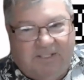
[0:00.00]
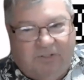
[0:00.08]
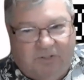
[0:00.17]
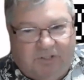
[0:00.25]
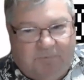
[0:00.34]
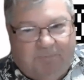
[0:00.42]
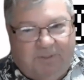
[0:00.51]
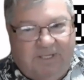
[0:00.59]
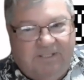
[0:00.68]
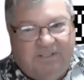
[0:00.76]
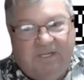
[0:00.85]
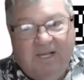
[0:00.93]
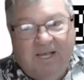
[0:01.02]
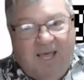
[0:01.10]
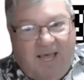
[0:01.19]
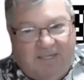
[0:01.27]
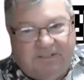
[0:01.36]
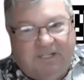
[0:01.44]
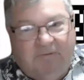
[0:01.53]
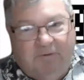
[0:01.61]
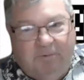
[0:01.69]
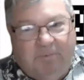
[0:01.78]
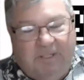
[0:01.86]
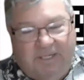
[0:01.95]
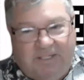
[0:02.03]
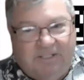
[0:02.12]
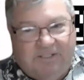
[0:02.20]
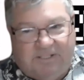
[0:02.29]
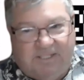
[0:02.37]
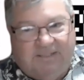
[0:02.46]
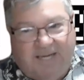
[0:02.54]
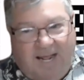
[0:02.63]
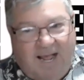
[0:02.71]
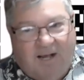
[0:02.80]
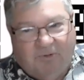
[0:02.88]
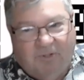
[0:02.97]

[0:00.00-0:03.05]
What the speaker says: could you please ask everybody to sit down?